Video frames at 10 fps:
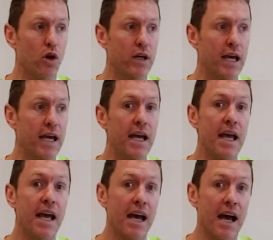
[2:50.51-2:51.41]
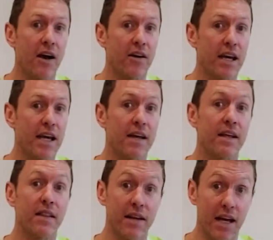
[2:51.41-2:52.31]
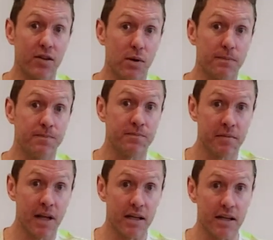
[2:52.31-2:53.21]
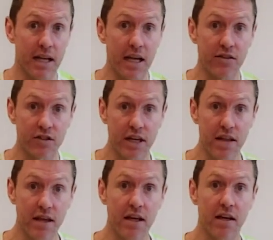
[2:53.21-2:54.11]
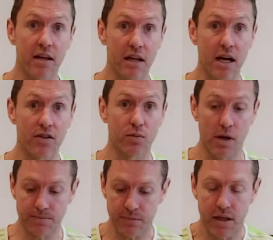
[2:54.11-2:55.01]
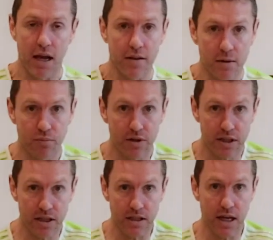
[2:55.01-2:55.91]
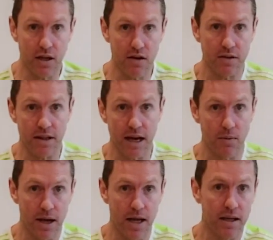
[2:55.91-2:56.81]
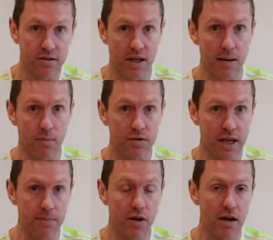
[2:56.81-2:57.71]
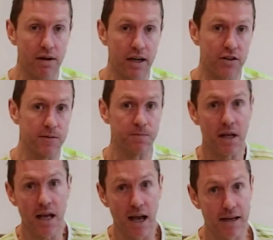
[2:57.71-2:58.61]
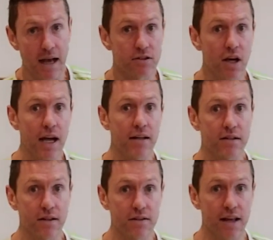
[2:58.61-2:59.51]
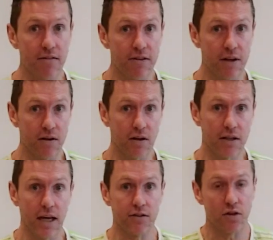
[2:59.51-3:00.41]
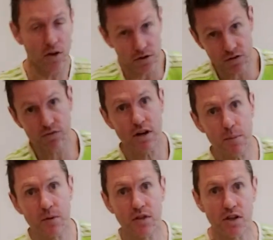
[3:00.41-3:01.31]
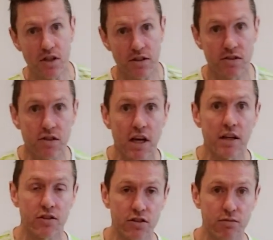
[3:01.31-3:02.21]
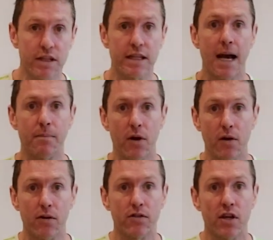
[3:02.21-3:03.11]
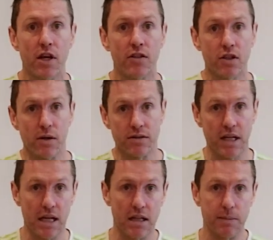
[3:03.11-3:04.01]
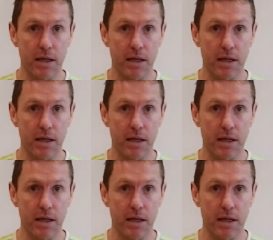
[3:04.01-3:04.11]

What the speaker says: Okay, and then the next one, knees together, last one, and then bring your leg over that way, same direction, and how tight does that feel? Okay, so those three positions, just to recap those, so it's in the